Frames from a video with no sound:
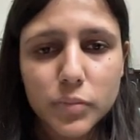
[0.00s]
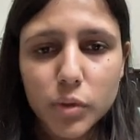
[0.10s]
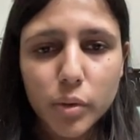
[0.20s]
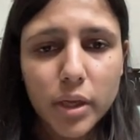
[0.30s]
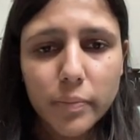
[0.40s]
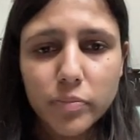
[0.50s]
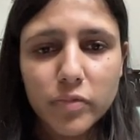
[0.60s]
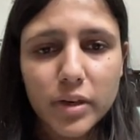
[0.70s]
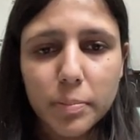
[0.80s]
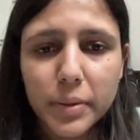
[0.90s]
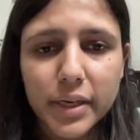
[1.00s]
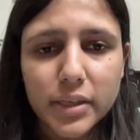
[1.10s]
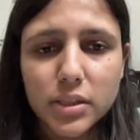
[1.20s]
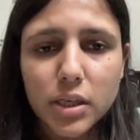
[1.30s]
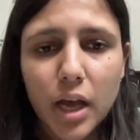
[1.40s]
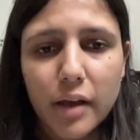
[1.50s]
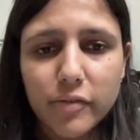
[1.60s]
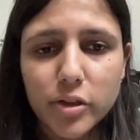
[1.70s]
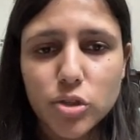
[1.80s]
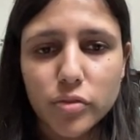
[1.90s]
Okay, we'll predict the
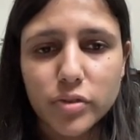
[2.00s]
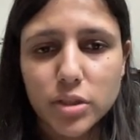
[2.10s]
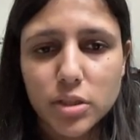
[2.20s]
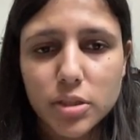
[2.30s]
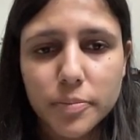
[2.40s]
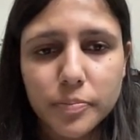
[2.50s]
average of this.